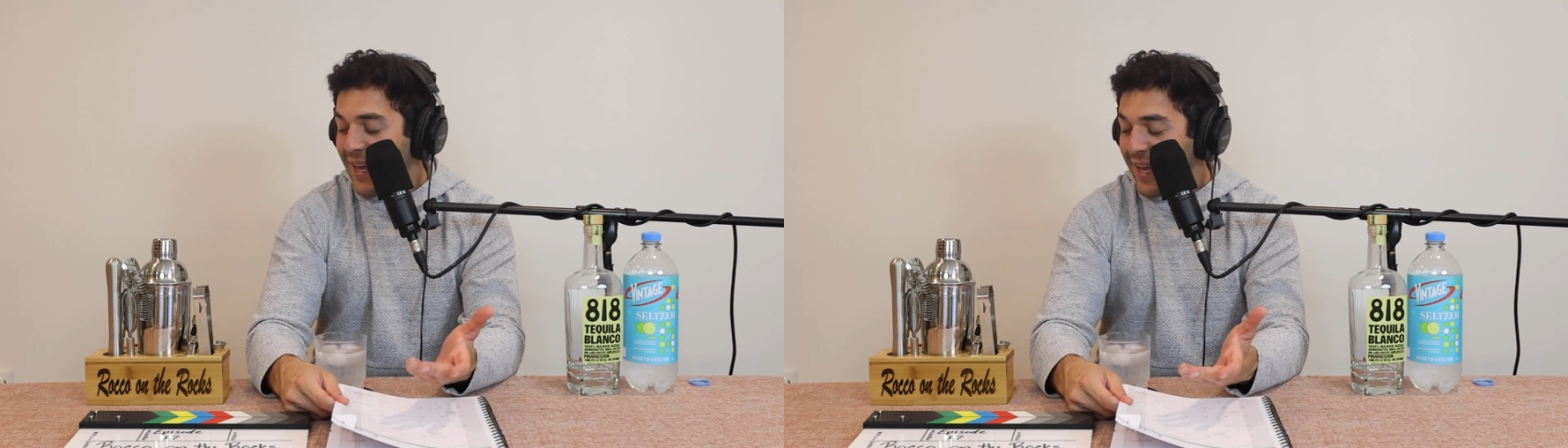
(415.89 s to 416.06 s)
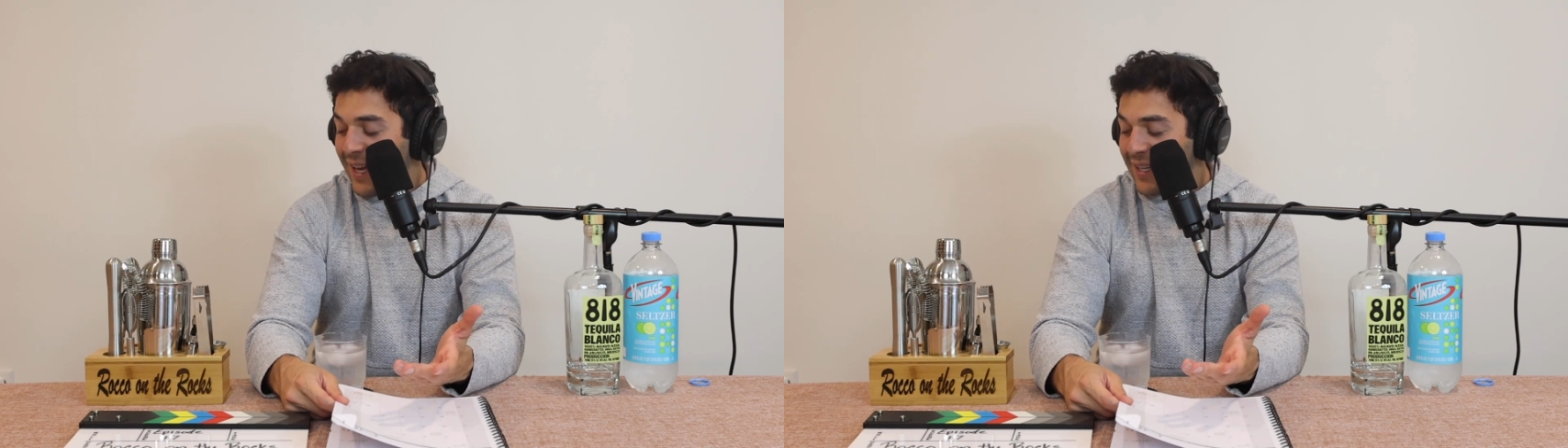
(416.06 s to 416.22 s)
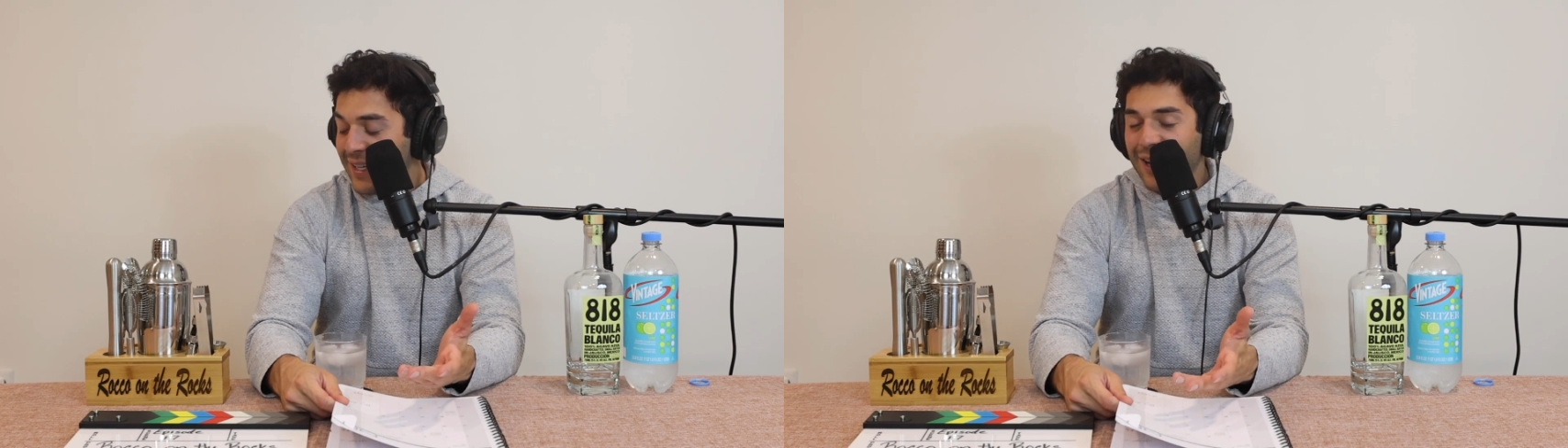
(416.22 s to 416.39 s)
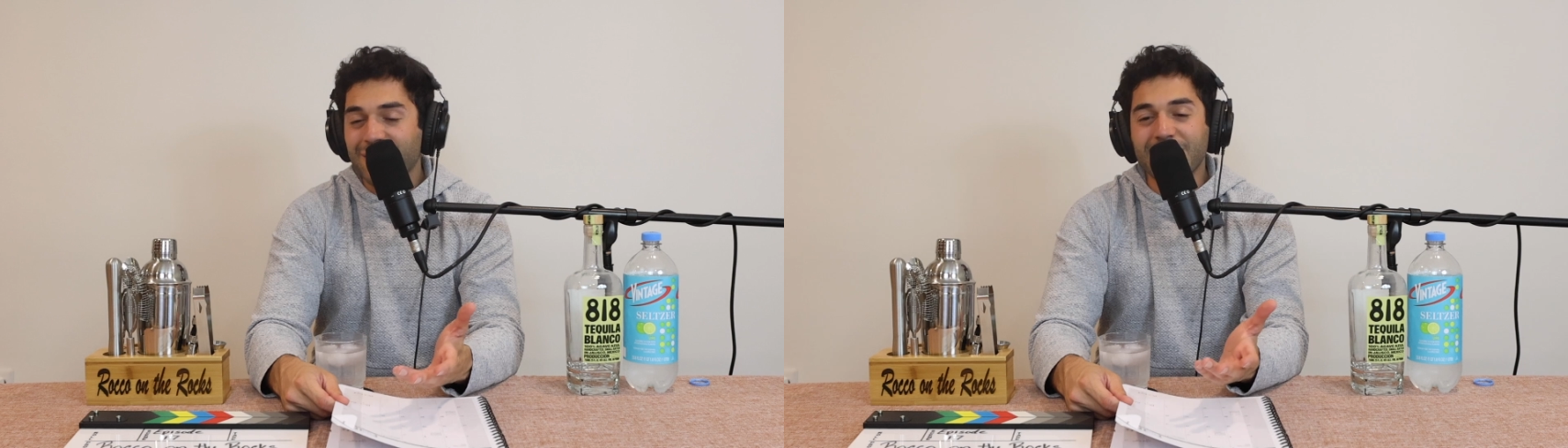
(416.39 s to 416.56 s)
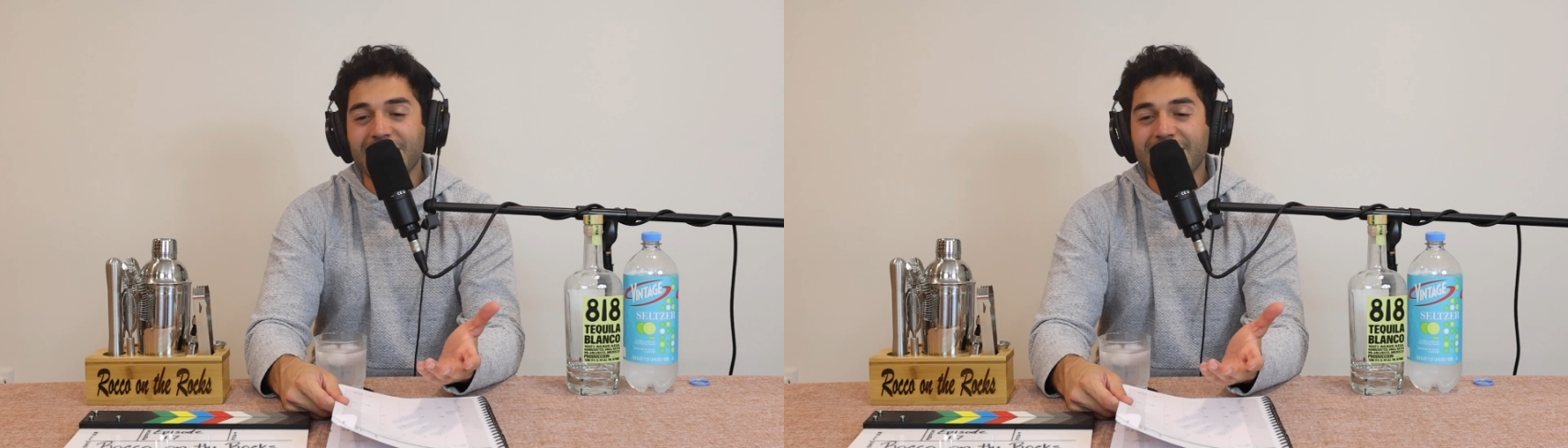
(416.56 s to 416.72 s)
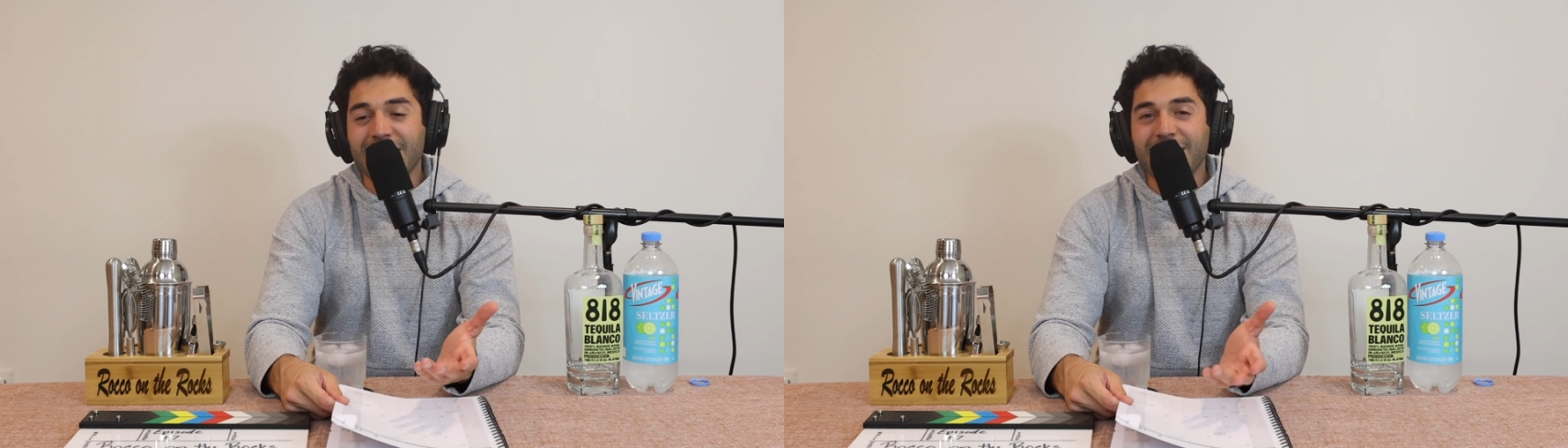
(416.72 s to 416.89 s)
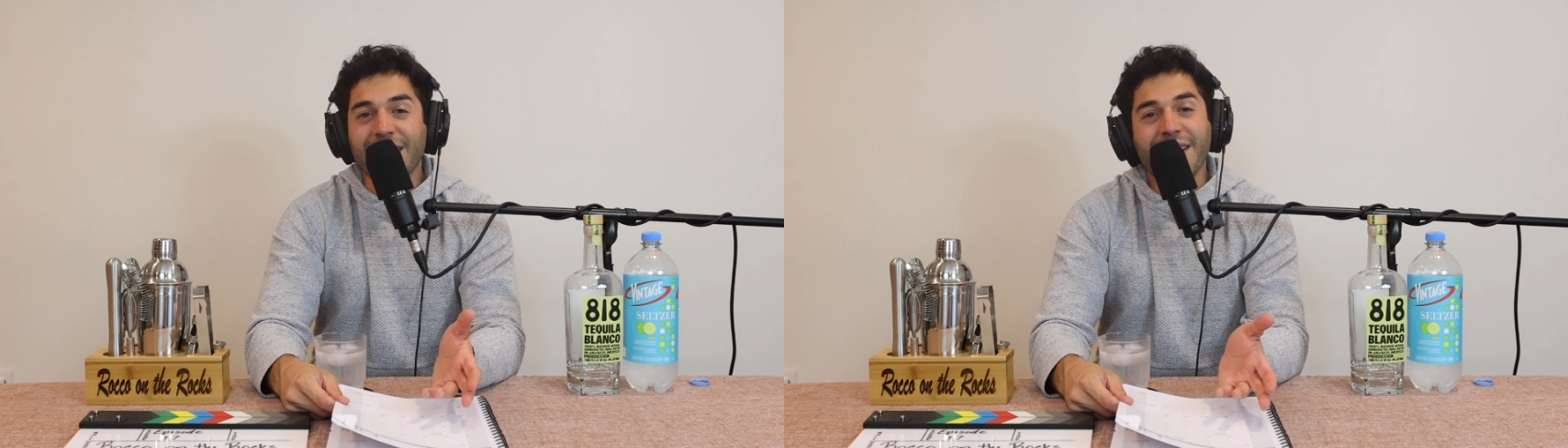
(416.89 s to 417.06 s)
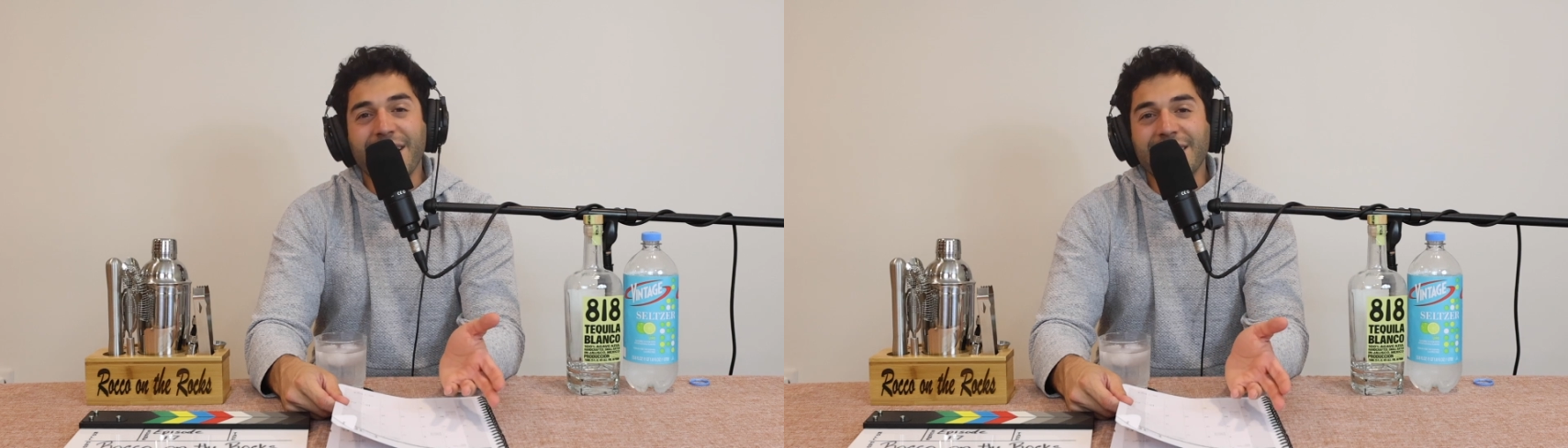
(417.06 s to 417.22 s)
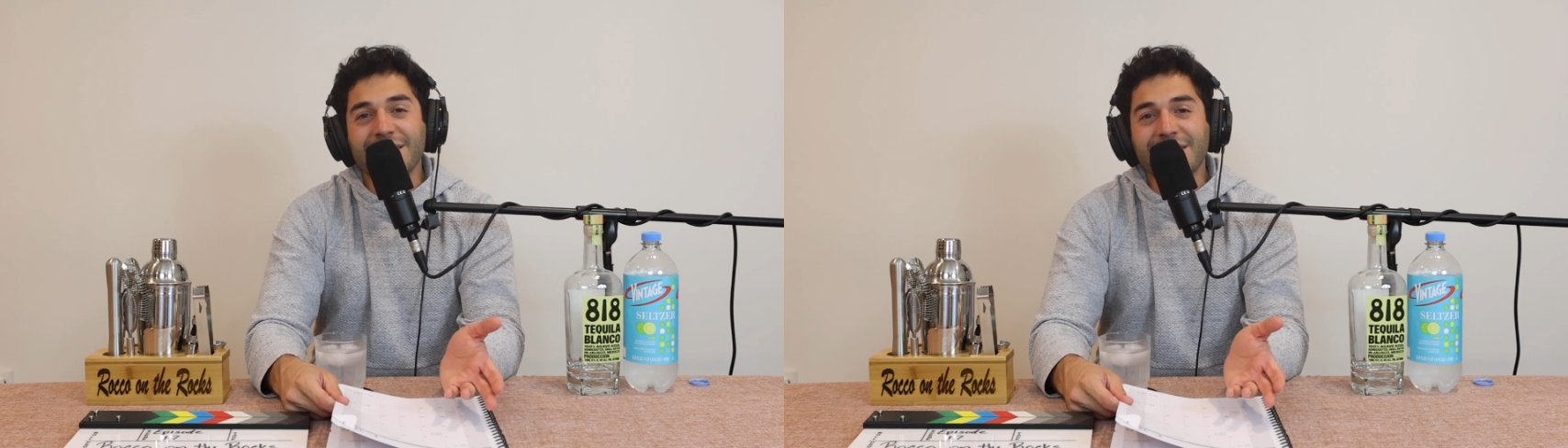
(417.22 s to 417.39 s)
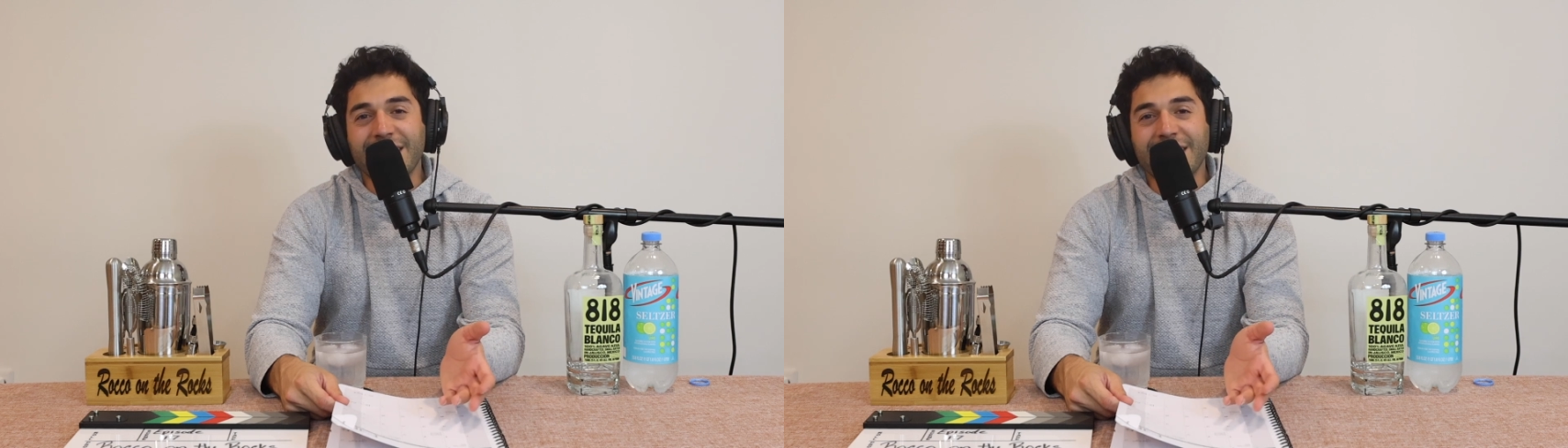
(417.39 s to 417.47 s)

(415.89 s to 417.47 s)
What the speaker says: And I was just like, all right,